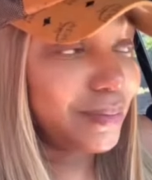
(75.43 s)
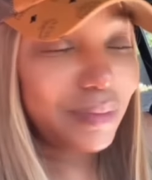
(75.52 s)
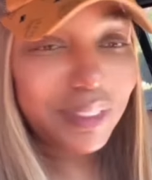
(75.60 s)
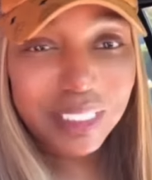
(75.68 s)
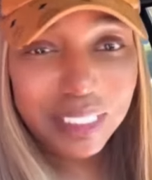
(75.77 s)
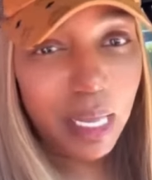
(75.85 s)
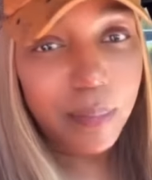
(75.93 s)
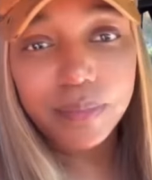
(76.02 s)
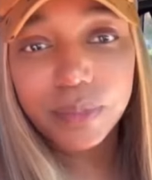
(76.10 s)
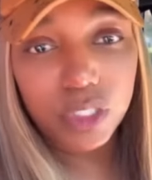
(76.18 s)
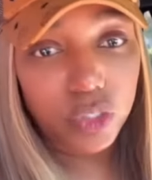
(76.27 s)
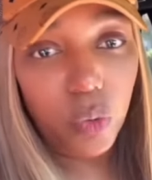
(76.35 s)

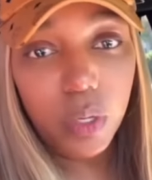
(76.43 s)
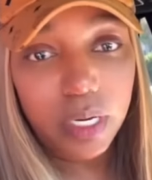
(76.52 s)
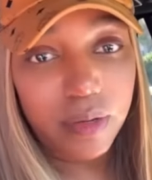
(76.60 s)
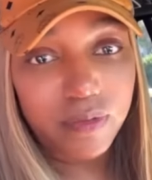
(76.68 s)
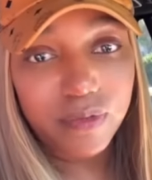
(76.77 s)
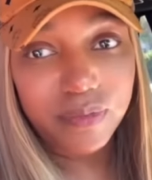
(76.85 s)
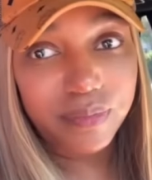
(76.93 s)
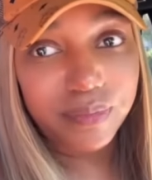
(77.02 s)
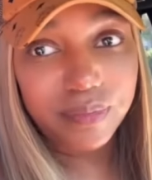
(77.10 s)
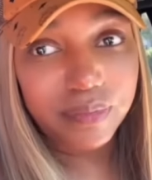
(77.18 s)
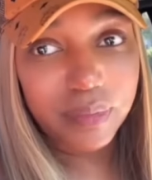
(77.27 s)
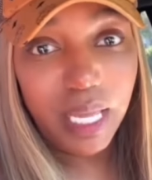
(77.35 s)
some sort of
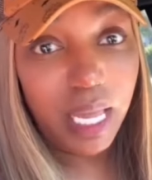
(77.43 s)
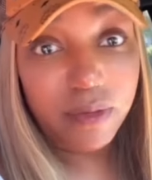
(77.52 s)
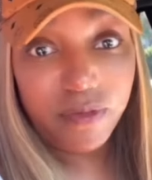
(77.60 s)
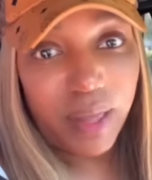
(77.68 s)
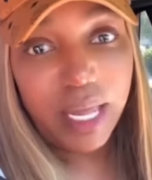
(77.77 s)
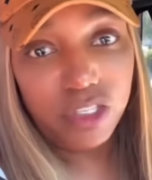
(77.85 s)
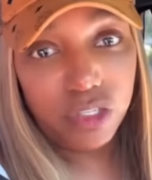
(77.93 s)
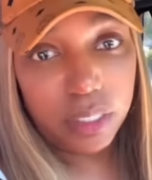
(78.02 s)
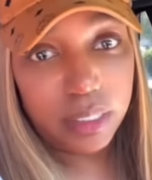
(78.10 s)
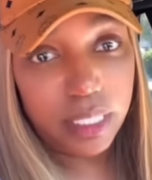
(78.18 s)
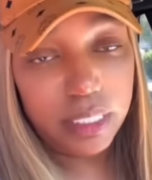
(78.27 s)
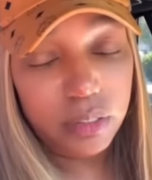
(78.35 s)

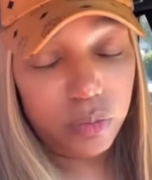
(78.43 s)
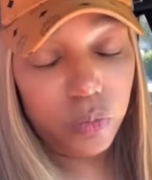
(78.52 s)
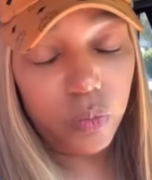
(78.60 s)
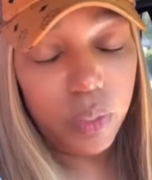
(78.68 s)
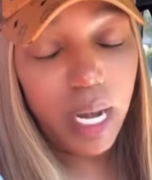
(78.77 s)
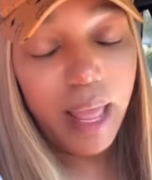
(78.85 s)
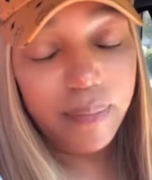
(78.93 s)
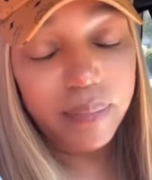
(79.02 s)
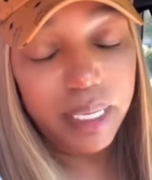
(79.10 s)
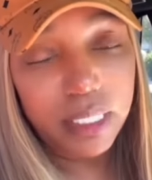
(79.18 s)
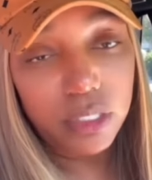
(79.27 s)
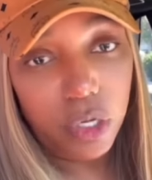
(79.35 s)
infection is what I'm
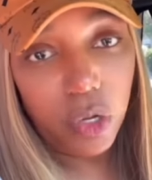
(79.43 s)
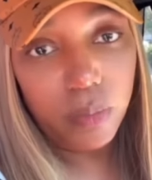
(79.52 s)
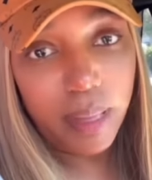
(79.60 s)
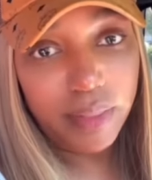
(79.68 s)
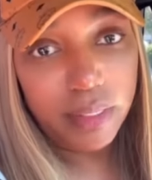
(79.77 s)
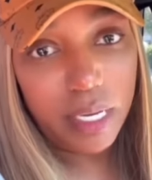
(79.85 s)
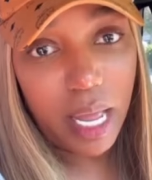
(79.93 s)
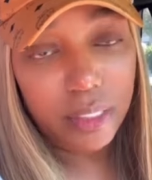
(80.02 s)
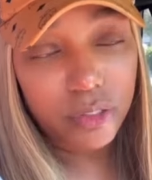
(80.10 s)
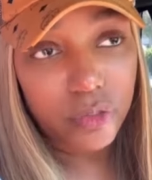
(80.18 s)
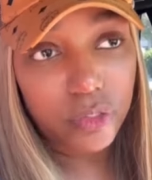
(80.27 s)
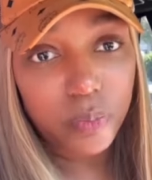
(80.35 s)
being told by the
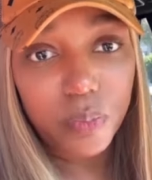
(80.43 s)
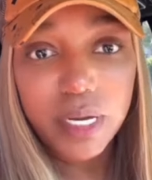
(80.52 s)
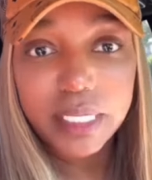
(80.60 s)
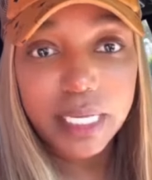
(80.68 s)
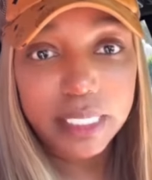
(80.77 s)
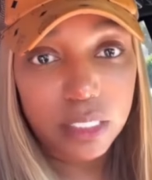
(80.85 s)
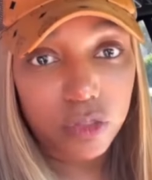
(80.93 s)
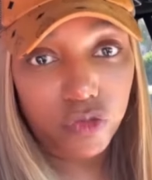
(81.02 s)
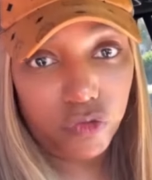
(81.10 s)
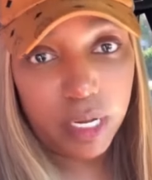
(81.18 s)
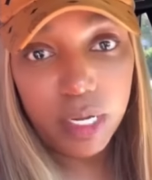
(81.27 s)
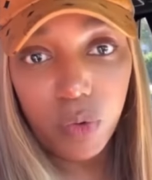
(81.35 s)
doctors. Brent doesn't
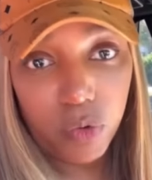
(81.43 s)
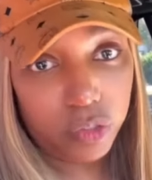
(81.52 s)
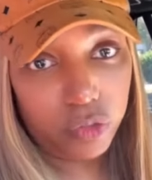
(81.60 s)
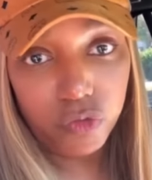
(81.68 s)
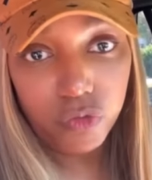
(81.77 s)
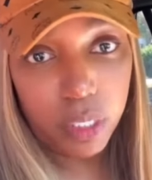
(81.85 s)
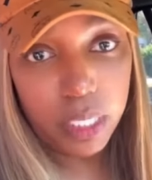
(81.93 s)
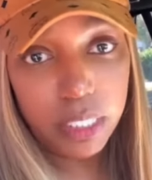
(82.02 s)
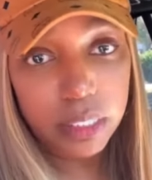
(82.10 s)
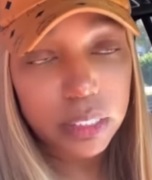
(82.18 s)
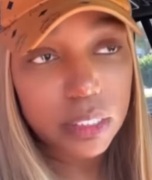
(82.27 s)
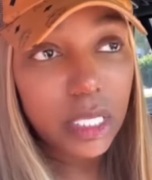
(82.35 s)
drink or do
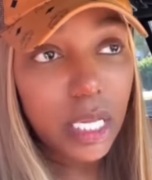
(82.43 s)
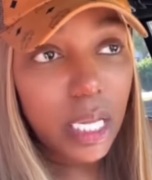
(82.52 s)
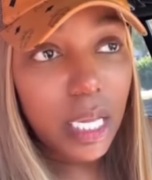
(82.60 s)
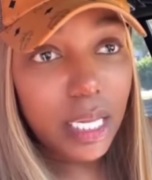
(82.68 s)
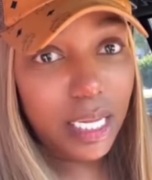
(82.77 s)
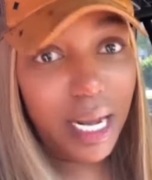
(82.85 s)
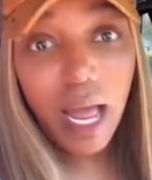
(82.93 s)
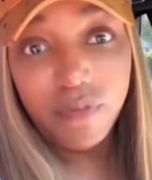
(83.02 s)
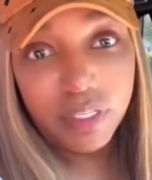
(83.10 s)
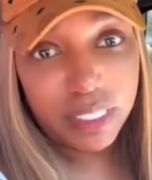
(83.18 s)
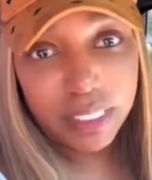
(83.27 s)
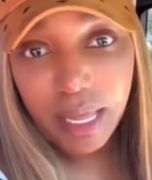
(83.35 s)
drugs. And
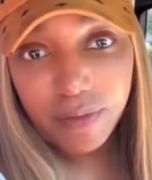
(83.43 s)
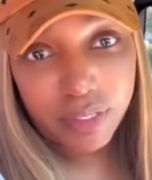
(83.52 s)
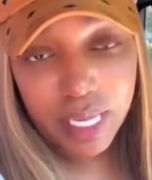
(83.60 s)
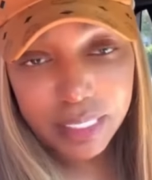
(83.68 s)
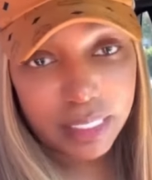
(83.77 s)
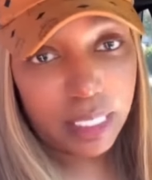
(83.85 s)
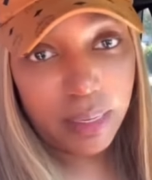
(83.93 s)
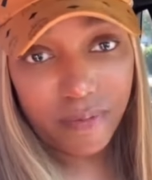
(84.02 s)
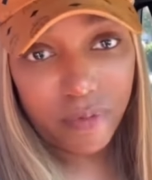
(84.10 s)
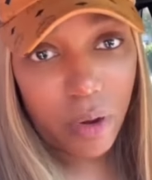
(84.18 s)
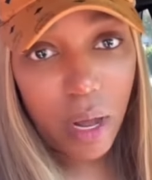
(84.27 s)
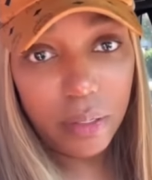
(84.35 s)
obviously they've tested him
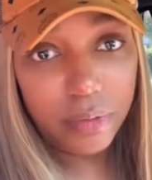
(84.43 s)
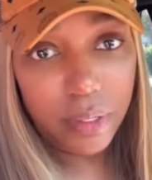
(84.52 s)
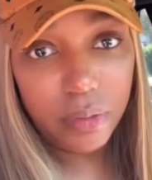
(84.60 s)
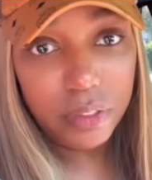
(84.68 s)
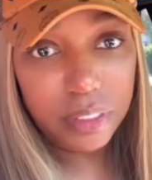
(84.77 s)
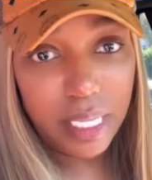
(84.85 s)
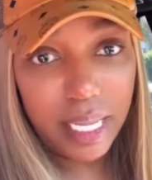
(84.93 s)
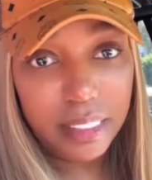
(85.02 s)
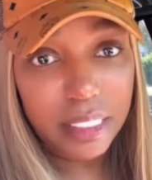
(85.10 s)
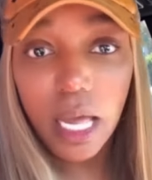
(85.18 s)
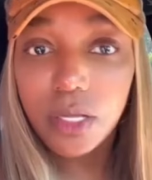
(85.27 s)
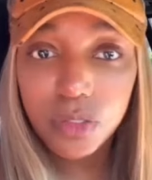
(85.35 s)
for all of those
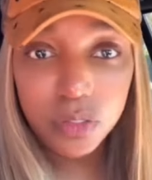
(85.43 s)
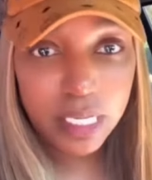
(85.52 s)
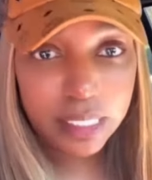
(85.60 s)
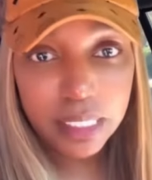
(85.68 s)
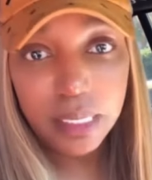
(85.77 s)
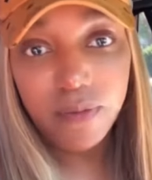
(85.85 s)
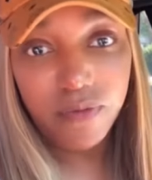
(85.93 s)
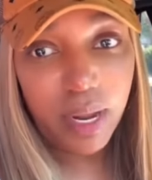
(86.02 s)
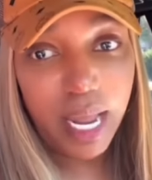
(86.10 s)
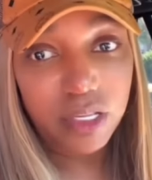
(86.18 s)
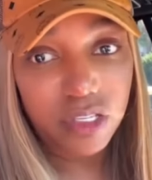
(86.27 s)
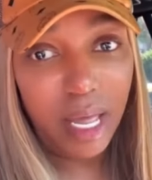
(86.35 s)
things. They also tested him for
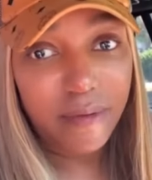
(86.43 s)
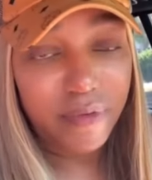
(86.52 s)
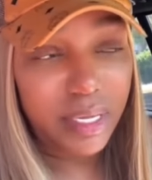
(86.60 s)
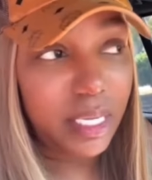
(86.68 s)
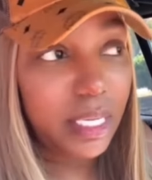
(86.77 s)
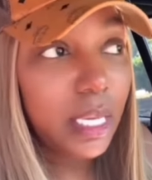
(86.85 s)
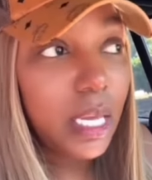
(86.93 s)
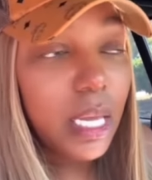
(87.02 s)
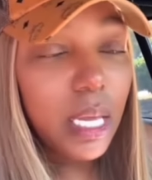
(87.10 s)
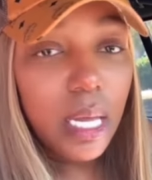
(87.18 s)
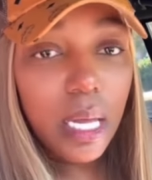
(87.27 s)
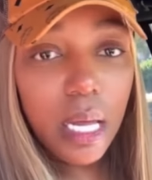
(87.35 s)
HIV.
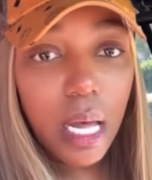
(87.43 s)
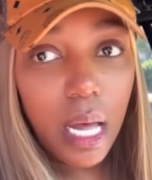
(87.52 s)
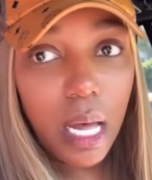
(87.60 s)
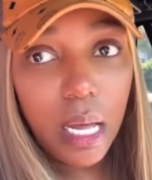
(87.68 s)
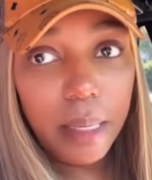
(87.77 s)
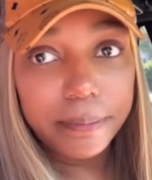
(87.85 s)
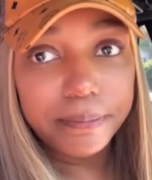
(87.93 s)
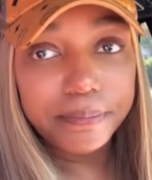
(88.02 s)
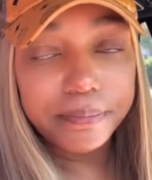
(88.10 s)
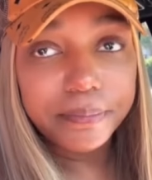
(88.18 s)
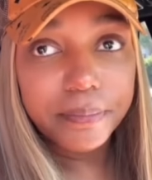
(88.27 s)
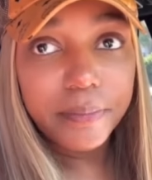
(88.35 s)
Um,